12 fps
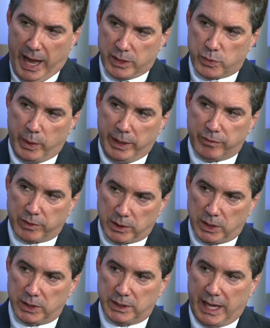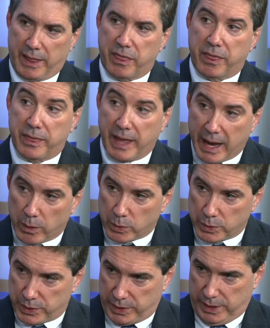As we've looked at
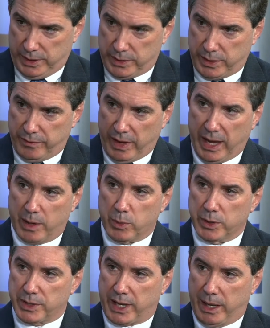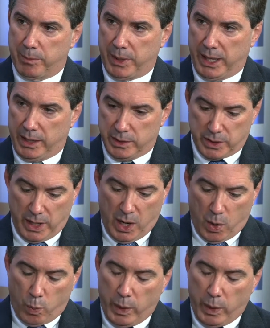thousands of AdWords campaigns,